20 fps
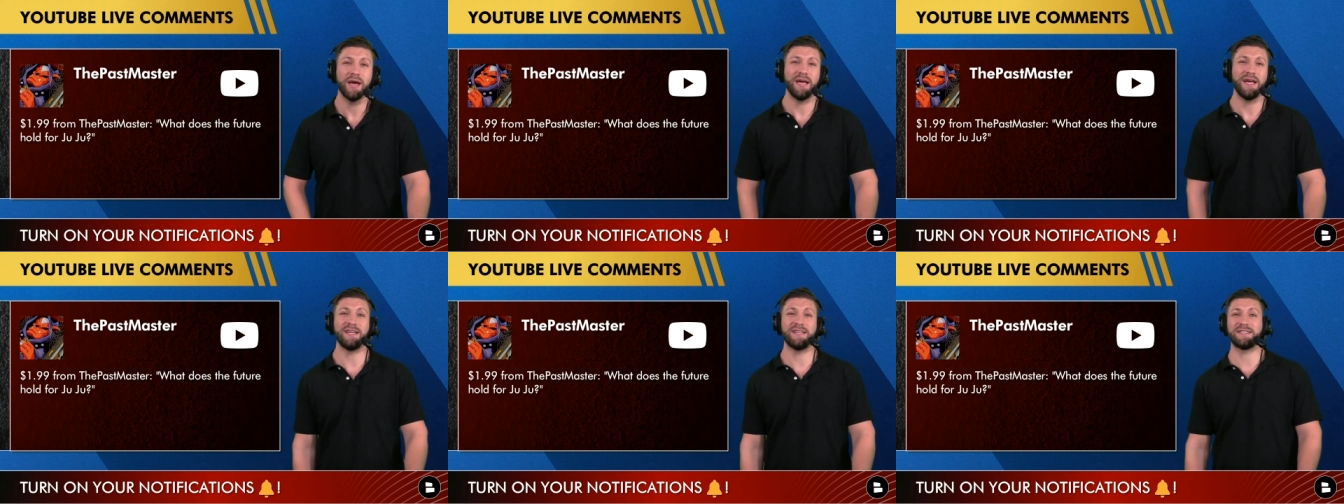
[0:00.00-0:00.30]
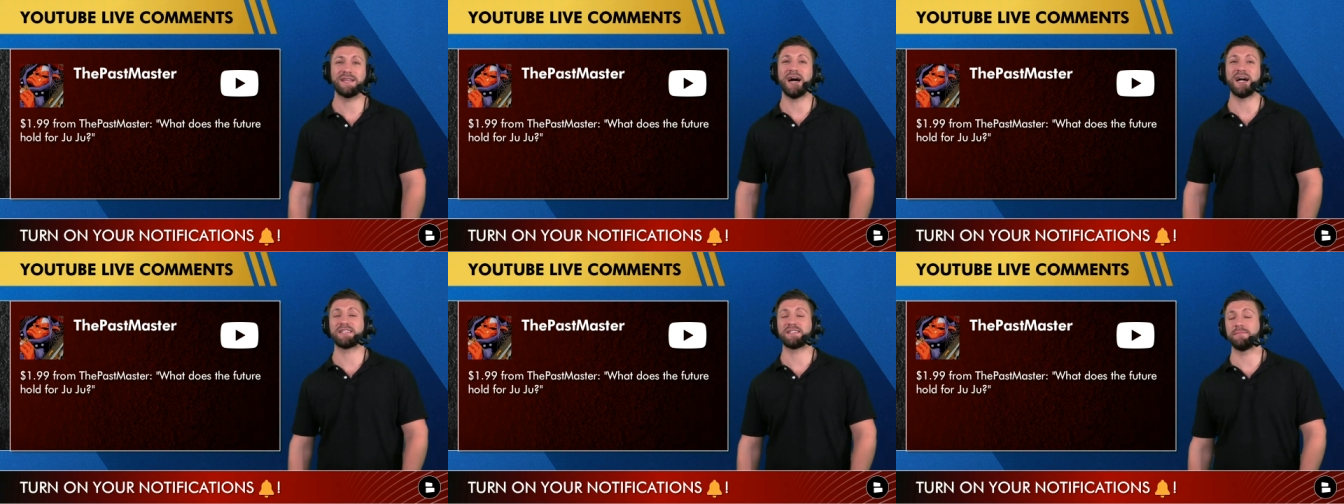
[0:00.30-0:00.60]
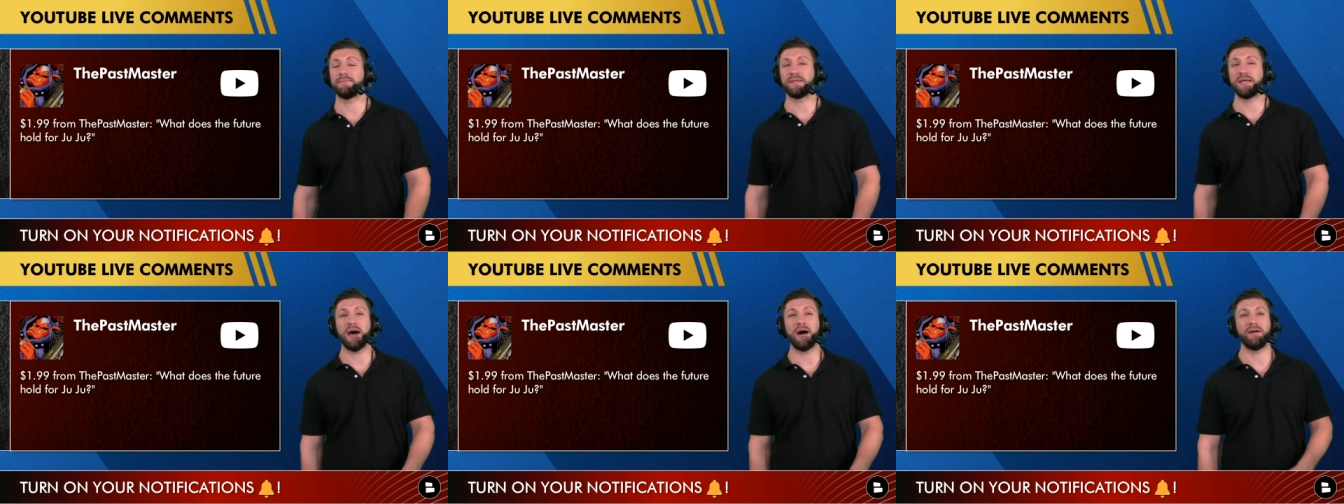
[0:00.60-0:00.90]
He's got
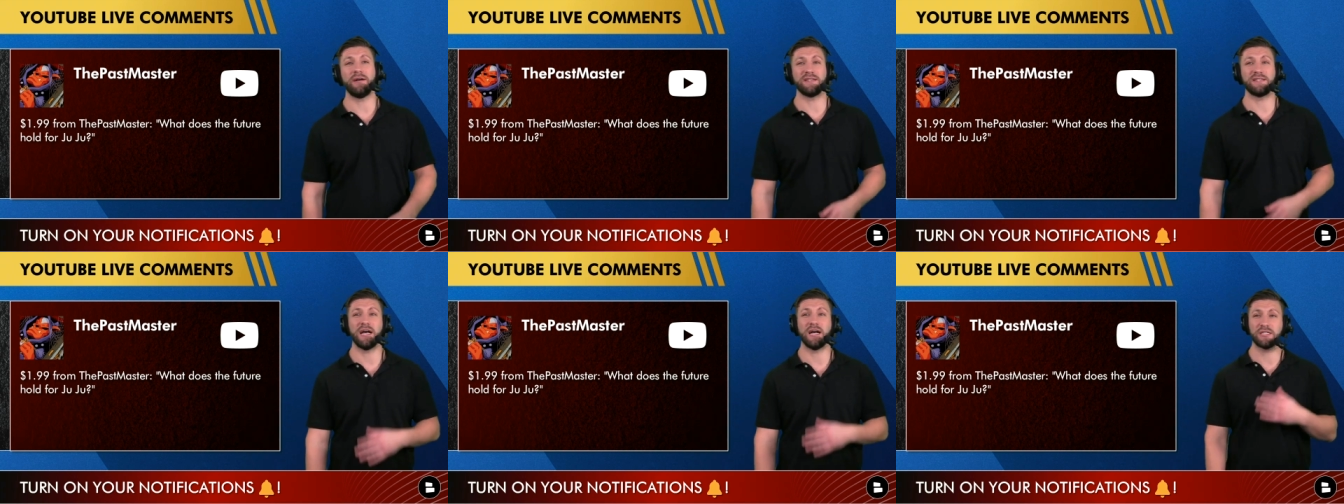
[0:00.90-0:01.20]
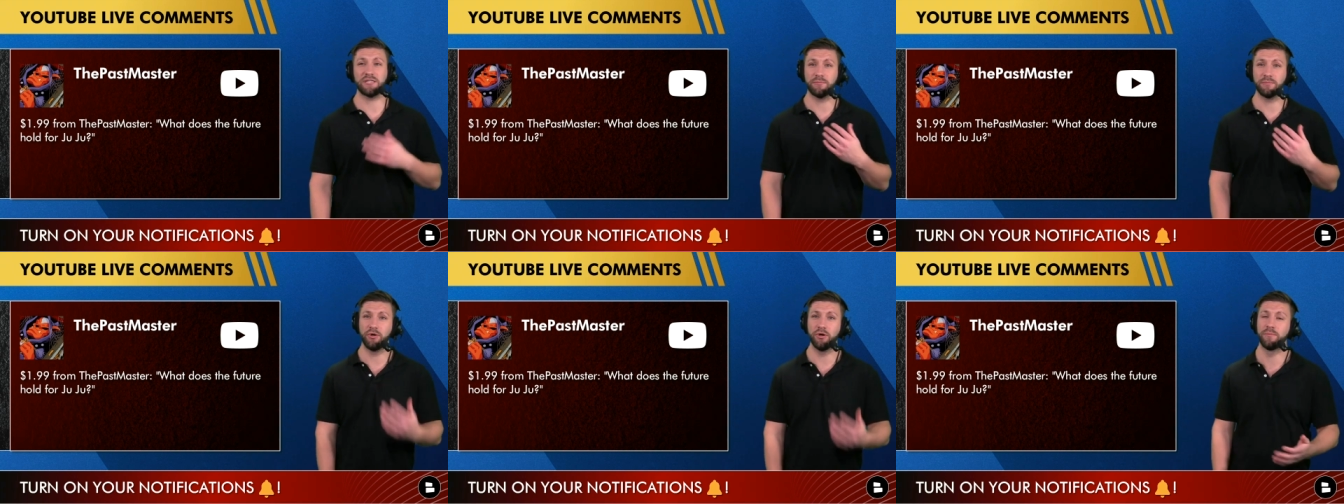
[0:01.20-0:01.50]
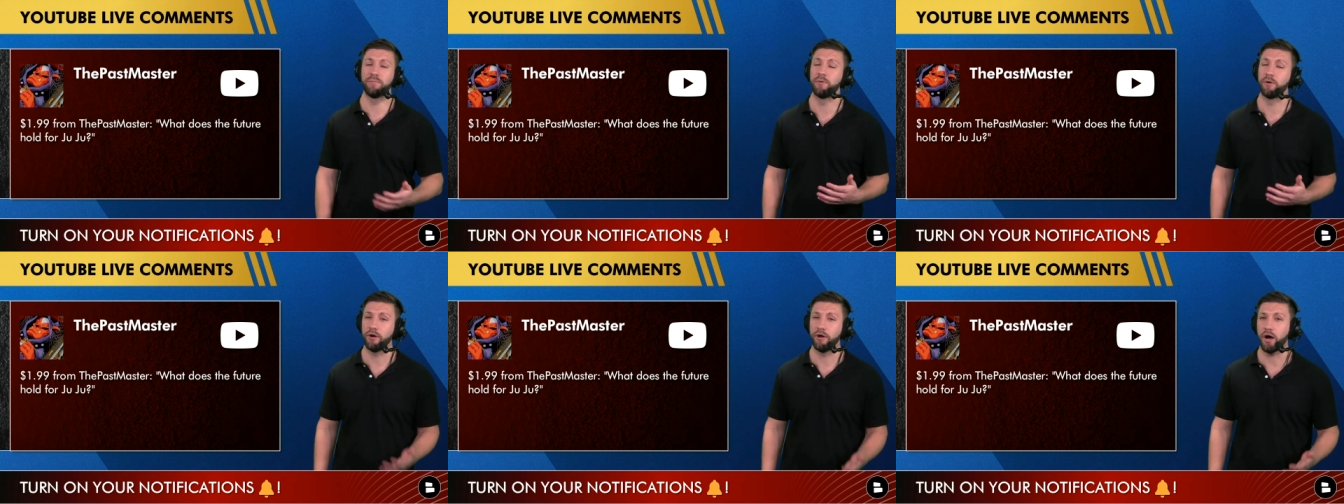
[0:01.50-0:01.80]
some talent. He's had some
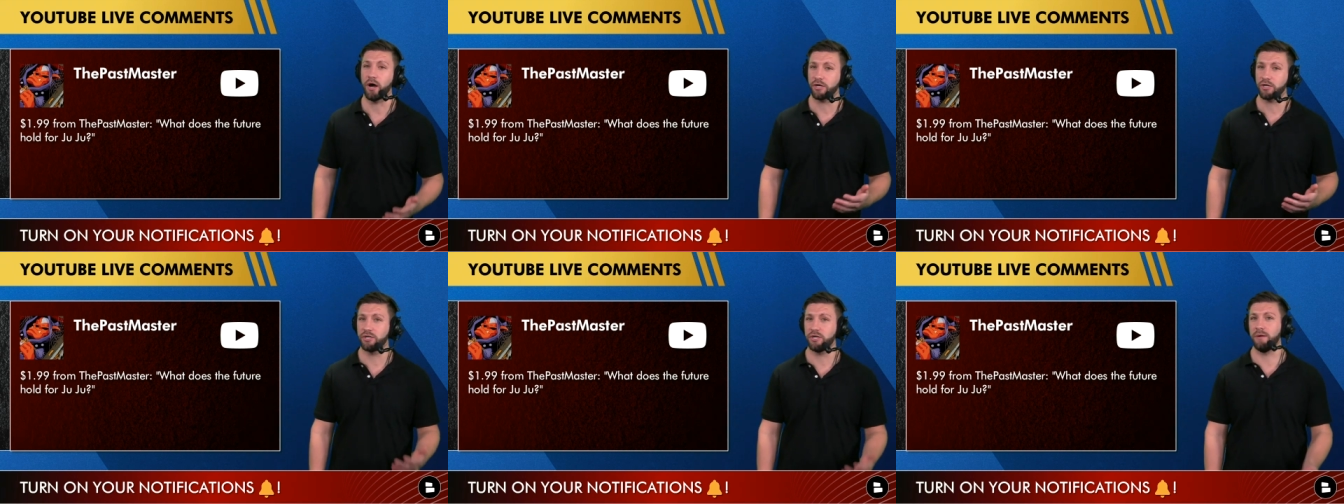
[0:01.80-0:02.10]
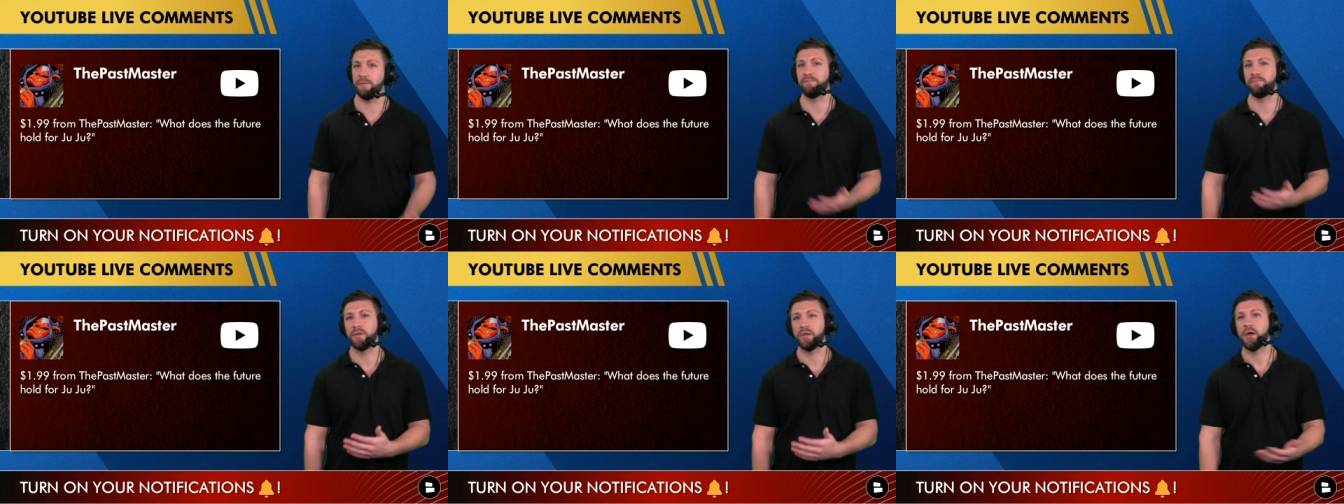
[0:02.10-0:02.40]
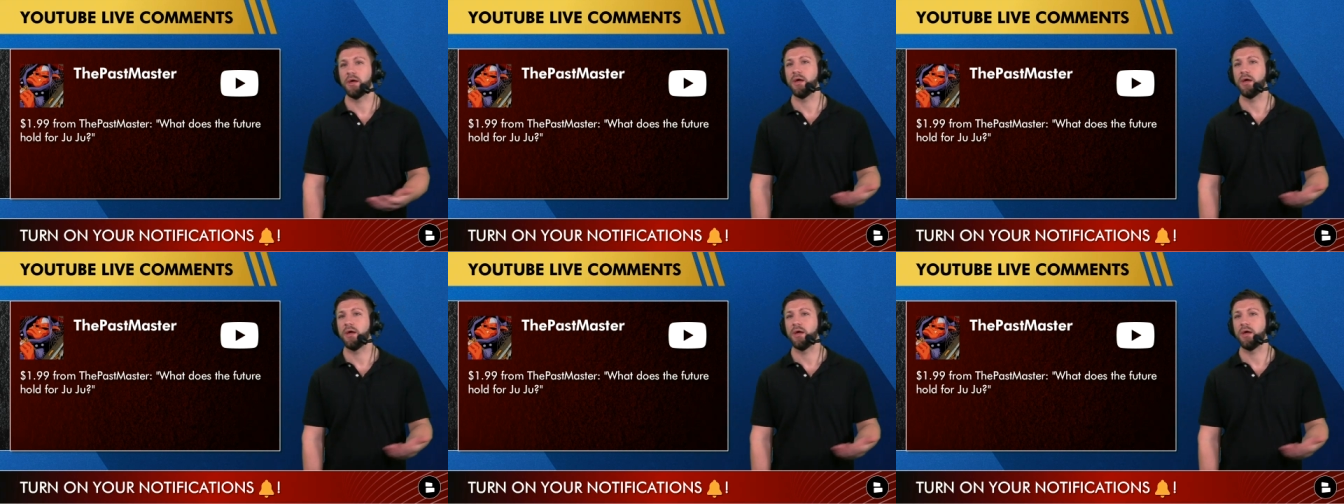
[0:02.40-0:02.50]
good production.